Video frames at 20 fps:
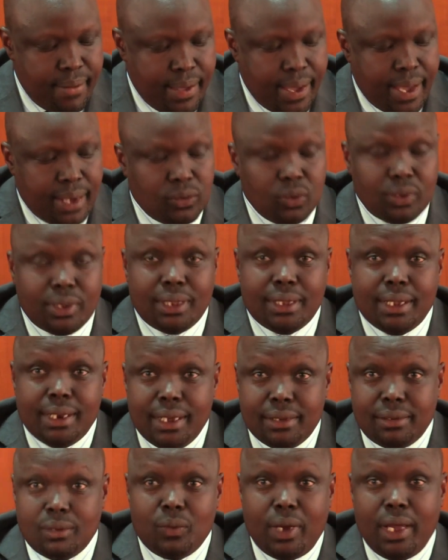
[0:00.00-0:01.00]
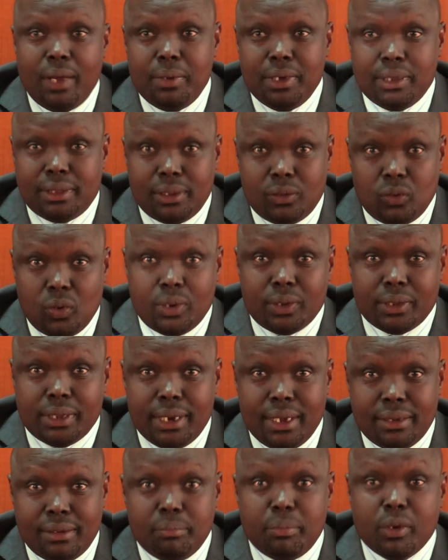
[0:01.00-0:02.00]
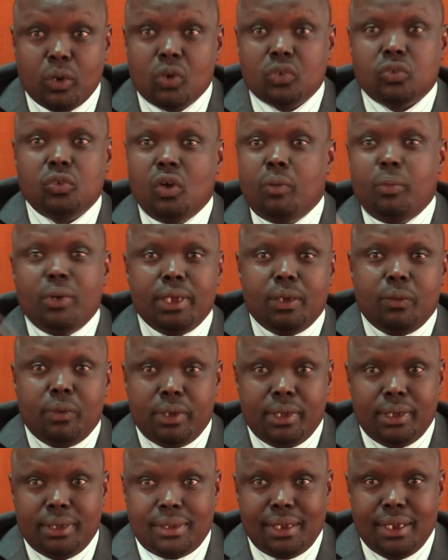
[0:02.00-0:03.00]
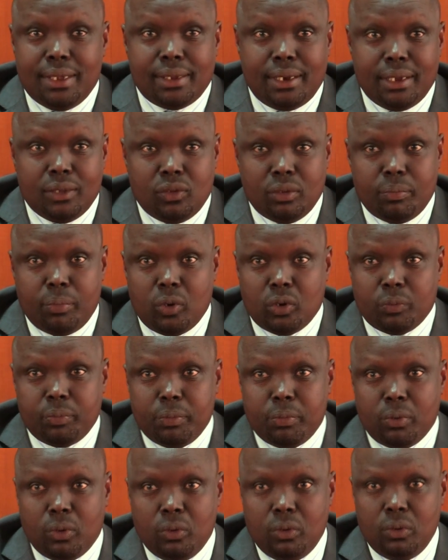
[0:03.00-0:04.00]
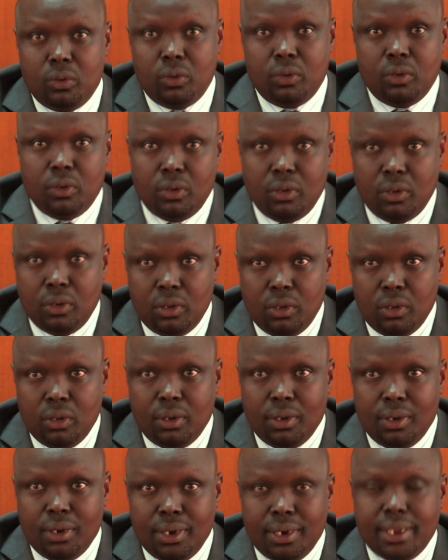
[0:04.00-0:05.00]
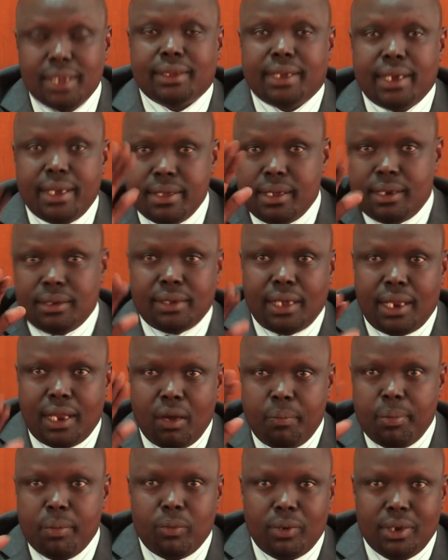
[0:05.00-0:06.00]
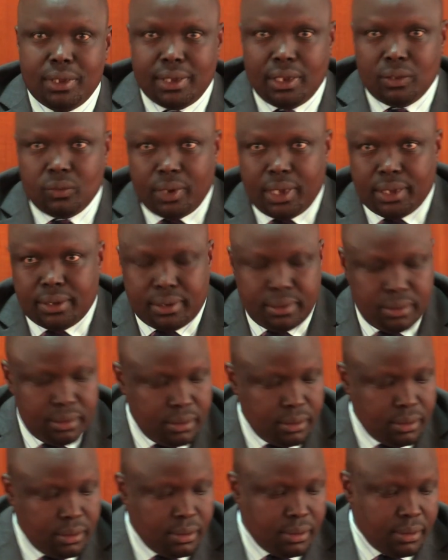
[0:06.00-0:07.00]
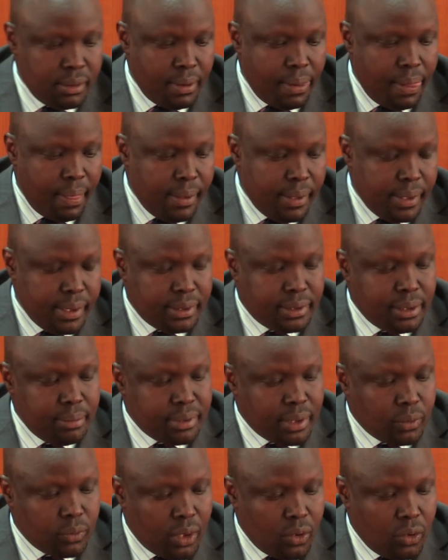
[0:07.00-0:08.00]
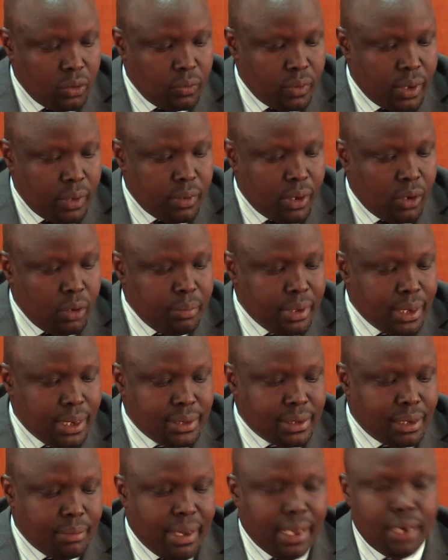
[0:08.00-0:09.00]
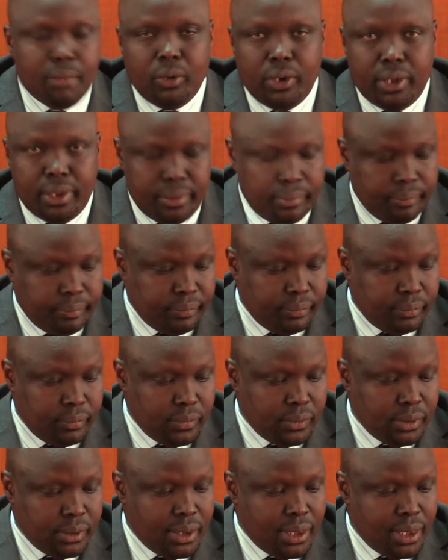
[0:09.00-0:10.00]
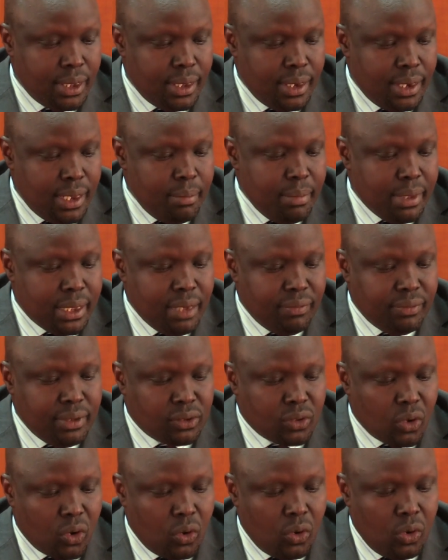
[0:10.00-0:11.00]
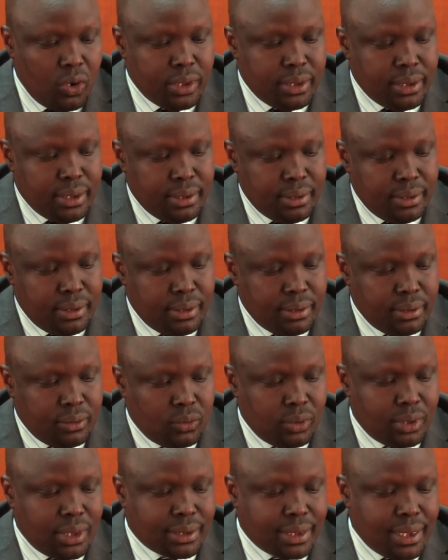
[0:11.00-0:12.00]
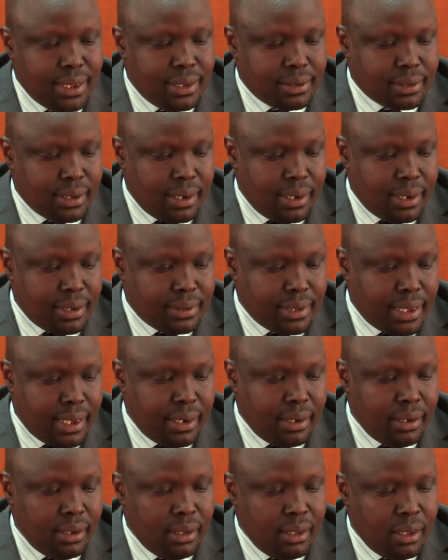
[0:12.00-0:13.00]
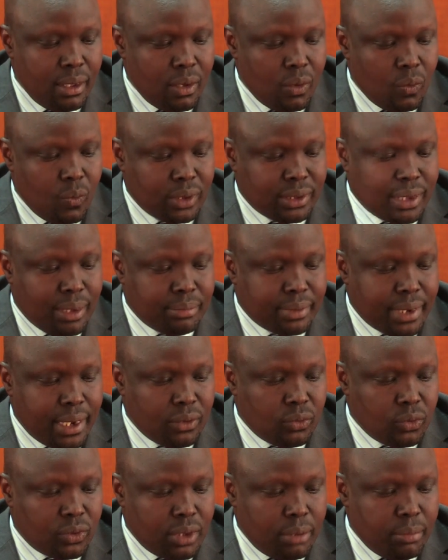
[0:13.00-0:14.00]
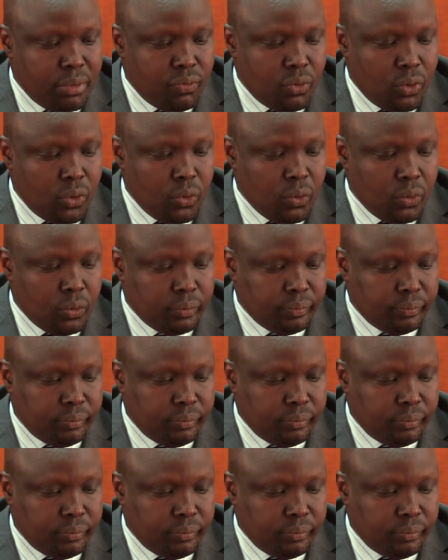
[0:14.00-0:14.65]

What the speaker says: And so that the nation, why are we talking to the nation? Because nobody is listening to the Pokot people. Let Kenyans and our people listen to us. It seems that we are not being listened by anybody. Let me give this chronology so that Kenyans can understand what I'm trying to say before you.